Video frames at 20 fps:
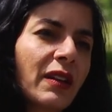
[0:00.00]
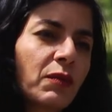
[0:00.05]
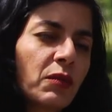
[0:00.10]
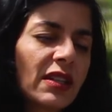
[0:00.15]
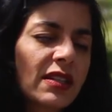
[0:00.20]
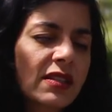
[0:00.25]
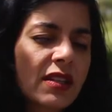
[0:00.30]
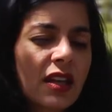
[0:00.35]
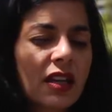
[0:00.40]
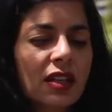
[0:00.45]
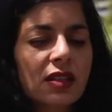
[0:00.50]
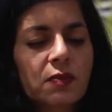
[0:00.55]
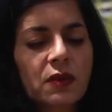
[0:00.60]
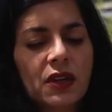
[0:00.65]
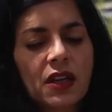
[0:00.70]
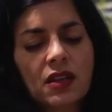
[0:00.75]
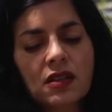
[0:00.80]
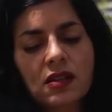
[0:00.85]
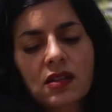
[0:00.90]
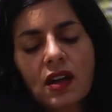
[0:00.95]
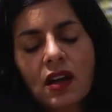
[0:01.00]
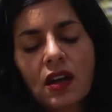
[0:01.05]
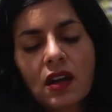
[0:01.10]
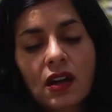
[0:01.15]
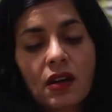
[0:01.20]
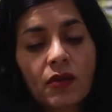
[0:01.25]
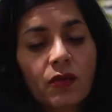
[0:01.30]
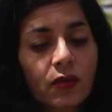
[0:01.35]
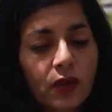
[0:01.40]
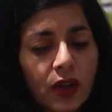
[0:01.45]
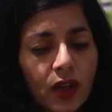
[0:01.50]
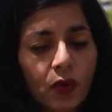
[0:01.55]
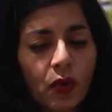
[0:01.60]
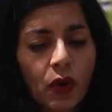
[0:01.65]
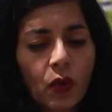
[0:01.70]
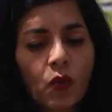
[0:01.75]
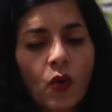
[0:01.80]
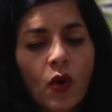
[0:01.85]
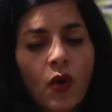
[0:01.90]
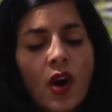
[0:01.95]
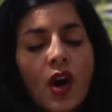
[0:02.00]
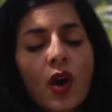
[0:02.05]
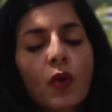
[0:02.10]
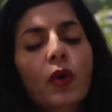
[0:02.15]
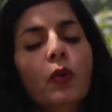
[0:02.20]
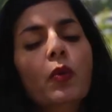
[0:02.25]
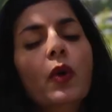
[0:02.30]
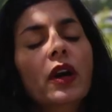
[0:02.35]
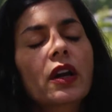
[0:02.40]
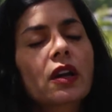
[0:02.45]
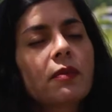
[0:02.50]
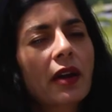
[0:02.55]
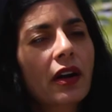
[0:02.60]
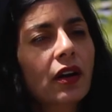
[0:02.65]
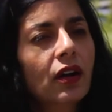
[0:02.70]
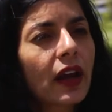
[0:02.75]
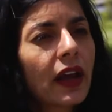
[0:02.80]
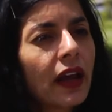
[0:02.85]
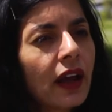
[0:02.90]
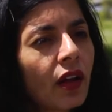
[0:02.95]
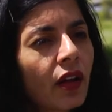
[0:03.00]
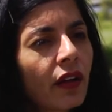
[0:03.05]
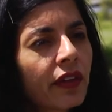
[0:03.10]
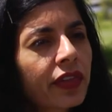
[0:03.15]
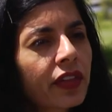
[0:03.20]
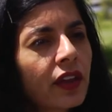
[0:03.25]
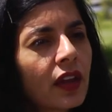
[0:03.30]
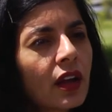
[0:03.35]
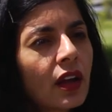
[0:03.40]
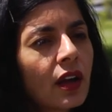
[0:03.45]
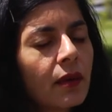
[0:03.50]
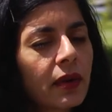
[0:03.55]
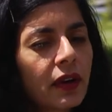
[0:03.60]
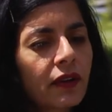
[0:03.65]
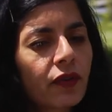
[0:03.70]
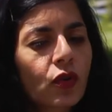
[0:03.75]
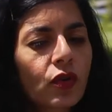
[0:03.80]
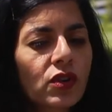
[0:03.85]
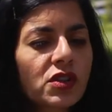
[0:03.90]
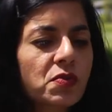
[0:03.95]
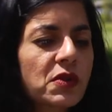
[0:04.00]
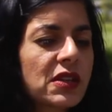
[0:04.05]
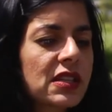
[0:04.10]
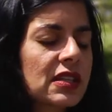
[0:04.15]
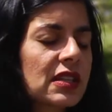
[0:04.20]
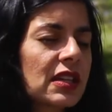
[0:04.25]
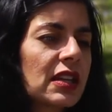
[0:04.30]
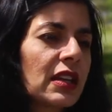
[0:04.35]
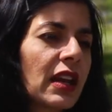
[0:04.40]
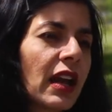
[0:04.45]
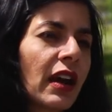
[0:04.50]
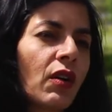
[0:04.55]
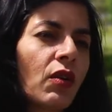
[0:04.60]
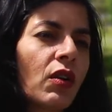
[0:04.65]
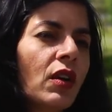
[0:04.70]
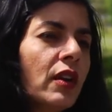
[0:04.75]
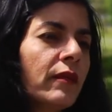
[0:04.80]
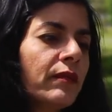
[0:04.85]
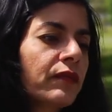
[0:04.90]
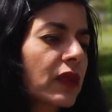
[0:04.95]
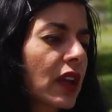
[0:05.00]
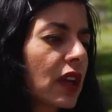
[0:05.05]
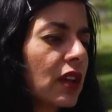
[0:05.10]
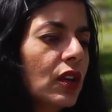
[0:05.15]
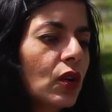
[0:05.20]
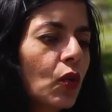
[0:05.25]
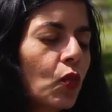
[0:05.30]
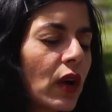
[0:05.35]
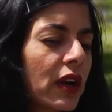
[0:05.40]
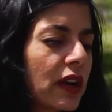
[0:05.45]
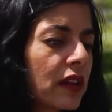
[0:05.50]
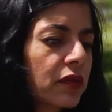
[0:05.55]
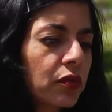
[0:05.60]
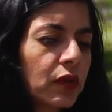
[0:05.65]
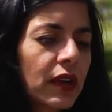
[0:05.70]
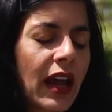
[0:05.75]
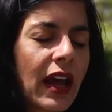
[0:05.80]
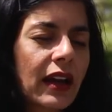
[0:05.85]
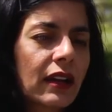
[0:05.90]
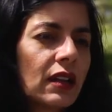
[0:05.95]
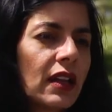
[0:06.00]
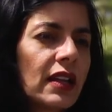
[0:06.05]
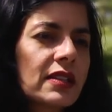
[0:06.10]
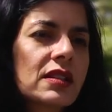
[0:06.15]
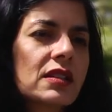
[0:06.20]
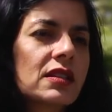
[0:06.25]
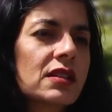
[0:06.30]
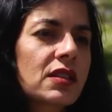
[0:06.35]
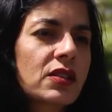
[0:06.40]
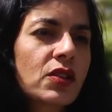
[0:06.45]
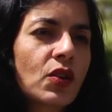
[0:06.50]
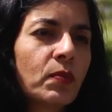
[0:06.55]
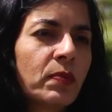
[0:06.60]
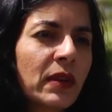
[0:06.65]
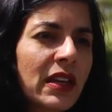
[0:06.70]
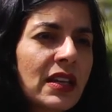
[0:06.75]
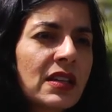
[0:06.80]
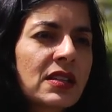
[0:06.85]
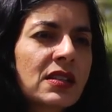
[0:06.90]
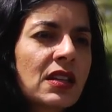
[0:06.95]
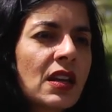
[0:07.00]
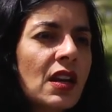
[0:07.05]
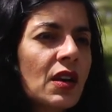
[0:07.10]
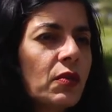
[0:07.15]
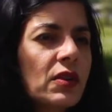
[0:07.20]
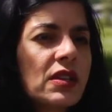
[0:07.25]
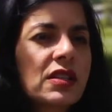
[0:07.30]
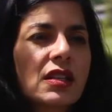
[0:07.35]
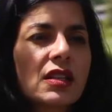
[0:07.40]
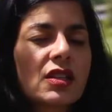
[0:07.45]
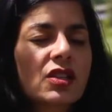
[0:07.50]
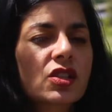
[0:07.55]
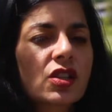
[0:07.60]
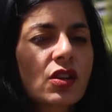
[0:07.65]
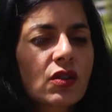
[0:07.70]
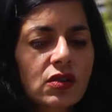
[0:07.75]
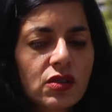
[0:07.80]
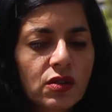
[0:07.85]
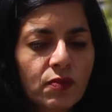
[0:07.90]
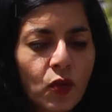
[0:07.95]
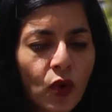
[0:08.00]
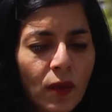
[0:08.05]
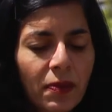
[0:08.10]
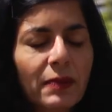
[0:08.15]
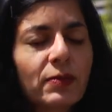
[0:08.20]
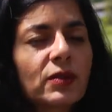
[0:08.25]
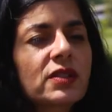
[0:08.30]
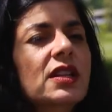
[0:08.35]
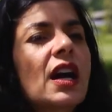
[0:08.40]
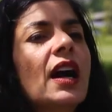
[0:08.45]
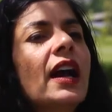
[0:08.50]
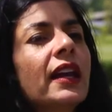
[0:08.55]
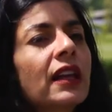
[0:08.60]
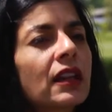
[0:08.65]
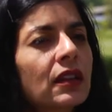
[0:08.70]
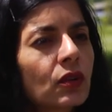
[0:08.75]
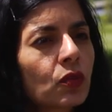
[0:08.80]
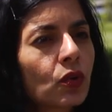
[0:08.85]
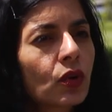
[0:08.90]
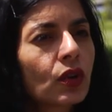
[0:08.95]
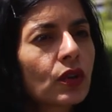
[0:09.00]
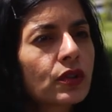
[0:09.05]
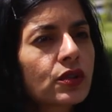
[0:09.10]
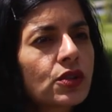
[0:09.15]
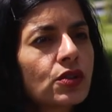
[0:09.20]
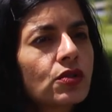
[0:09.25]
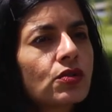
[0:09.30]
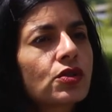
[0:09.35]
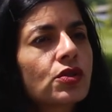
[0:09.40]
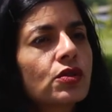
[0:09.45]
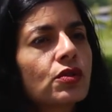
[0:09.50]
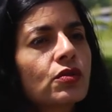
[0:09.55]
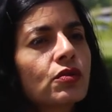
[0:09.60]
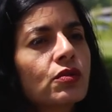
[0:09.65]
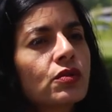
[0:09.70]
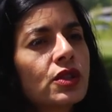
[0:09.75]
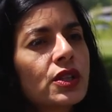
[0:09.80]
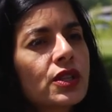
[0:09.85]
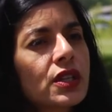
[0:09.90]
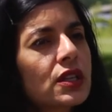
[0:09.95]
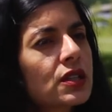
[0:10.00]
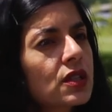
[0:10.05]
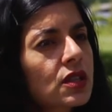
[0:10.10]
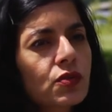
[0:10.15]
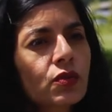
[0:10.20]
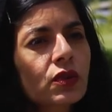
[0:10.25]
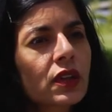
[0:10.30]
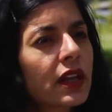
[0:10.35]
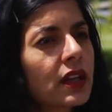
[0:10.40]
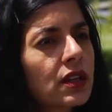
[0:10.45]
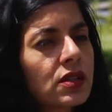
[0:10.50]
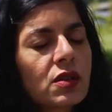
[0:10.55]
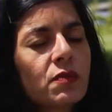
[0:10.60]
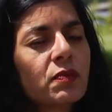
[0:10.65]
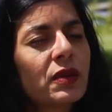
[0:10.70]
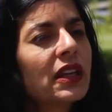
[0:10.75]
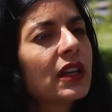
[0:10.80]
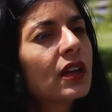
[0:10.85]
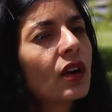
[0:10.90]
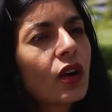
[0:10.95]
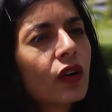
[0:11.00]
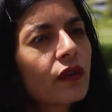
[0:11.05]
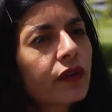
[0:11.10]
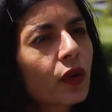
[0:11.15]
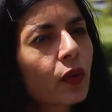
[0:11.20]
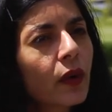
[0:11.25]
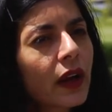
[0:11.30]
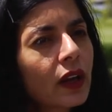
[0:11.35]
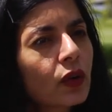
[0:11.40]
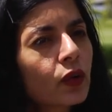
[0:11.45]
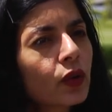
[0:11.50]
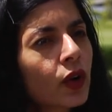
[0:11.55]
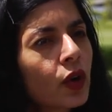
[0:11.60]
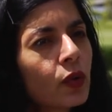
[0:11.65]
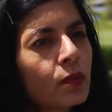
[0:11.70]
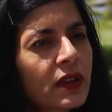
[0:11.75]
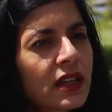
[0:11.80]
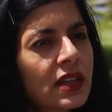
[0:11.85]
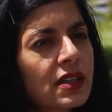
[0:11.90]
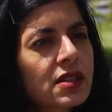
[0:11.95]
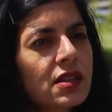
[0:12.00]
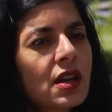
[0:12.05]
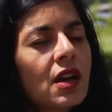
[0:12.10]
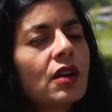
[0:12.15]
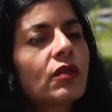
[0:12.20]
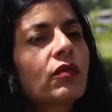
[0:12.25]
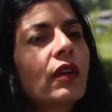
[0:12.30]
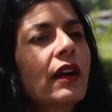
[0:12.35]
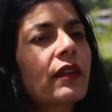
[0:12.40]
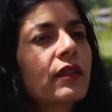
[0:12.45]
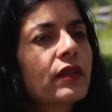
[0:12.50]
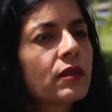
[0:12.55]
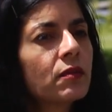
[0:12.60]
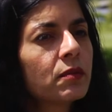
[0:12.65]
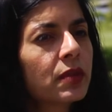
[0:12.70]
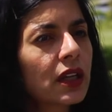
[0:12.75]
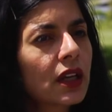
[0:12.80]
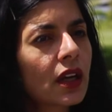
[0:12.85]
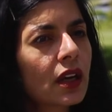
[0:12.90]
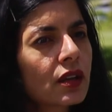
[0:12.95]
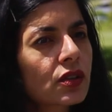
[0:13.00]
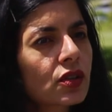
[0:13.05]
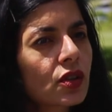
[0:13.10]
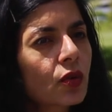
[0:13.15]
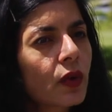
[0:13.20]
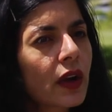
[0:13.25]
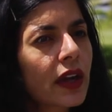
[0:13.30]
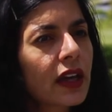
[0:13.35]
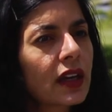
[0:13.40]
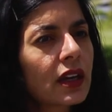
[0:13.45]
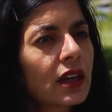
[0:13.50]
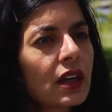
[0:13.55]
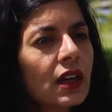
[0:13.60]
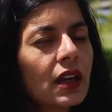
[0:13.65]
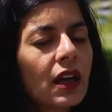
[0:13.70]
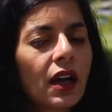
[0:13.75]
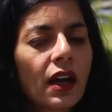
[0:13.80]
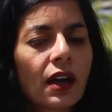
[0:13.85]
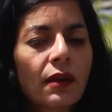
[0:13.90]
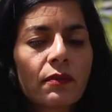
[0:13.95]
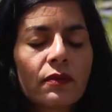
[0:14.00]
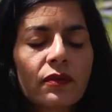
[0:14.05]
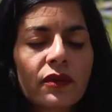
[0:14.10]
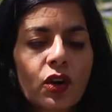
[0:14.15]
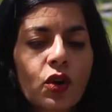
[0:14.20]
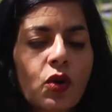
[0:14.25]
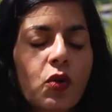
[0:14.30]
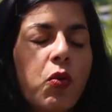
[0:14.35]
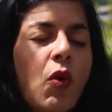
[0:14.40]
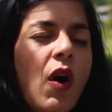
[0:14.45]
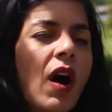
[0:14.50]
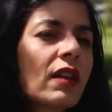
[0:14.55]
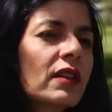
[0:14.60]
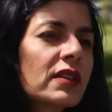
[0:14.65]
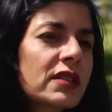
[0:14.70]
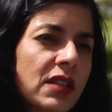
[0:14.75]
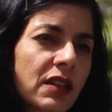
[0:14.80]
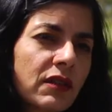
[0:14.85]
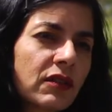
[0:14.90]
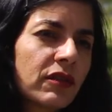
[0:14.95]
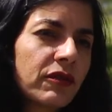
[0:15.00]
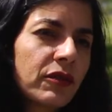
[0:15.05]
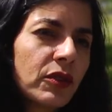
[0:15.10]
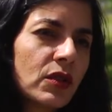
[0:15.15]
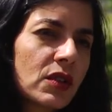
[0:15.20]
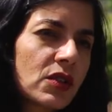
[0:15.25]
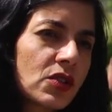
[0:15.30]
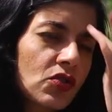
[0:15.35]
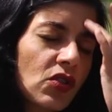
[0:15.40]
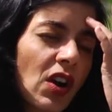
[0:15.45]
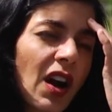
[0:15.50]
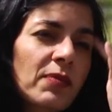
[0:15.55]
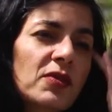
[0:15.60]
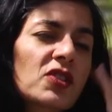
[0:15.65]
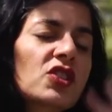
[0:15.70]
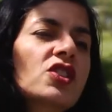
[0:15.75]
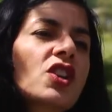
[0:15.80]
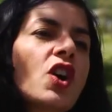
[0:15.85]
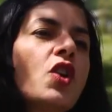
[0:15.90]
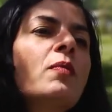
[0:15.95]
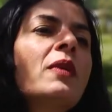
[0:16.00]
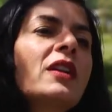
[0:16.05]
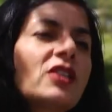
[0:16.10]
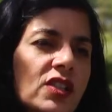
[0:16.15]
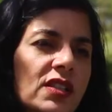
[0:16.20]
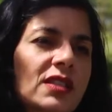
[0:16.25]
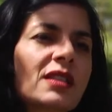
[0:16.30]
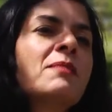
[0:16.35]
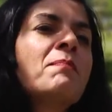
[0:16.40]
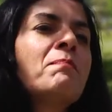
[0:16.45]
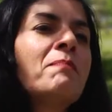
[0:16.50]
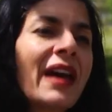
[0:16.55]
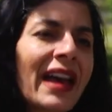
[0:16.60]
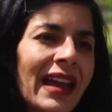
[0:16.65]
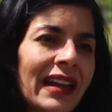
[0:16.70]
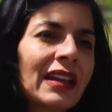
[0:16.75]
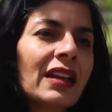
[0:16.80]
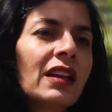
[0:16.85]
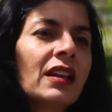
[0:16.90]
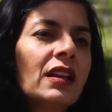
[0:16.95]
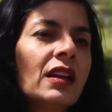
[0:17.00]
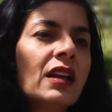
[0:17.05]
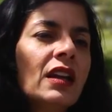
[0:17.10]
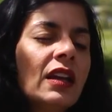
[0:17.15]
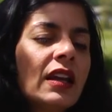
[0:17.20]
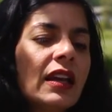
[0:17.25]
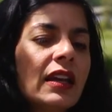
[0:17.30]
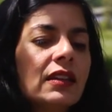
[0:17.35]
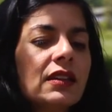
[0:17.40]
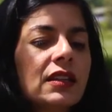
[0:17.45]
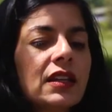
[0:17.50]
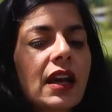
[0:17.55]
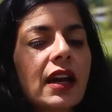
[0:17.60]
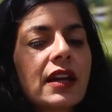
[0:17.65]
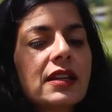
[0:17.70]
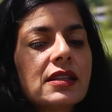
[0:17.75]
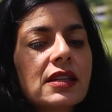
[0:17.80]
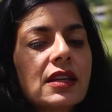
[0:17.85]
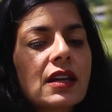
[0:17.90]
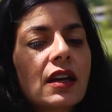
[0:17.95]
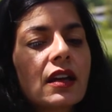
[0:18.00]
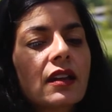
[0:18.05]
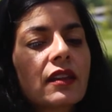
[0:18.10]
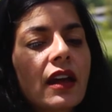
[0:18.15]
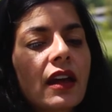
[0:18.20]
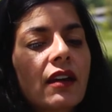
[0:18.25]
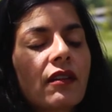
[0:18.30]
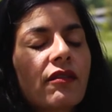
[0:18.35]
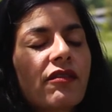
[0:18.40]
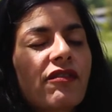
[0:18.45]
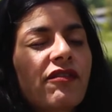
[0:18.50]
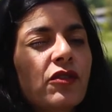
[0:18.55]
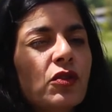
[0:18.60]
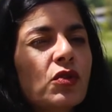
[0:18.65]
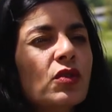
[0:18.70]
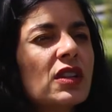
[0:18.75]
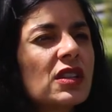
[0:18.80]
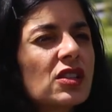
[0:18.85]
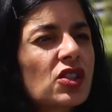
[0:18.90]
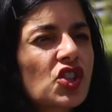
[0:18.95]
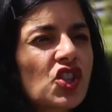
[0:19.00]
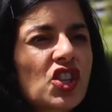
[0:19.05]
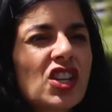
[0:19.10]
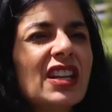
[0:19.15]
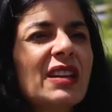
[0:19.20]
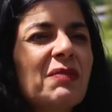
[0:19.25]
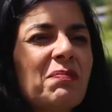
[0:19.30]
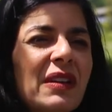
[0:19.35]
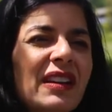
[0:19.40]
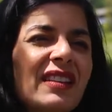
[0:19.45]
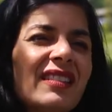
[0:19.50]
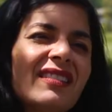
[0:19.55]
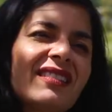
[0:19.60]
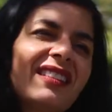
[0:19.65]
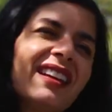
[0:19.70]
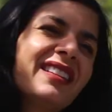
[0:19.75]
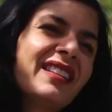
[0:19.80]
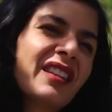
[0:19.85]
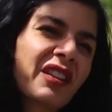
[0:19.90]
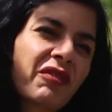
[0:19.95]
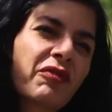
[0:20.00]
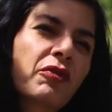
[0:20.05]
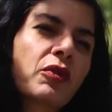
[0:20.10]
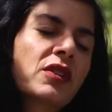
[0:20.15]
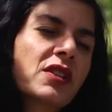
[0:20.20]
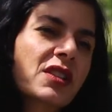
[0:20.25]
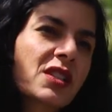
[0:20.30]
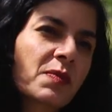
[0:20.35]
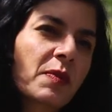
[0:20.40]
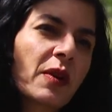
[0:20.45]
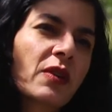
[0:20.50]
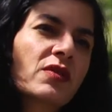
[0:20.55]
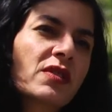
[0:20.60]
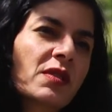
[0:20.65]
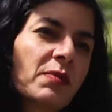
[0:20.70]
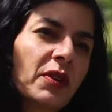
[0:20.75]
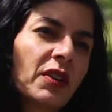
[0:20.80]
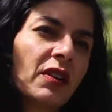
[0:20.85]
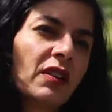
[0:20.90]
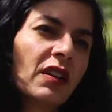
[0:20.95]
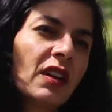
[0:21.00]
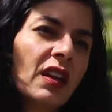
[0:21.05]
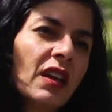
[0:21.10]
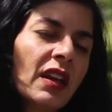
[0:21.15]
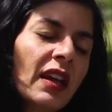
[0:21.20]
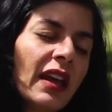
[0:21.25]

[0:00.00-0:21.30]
And we say it's because, we're worried about our health, but of course we see now, you know, 1 in 3 adolescents is obese. We see more people dying in the world due to diseases related to being overweight or obese rather than being underweight. The quality of the food has dropped. So much is embedded in the idea that food is cheap and therefore disposable.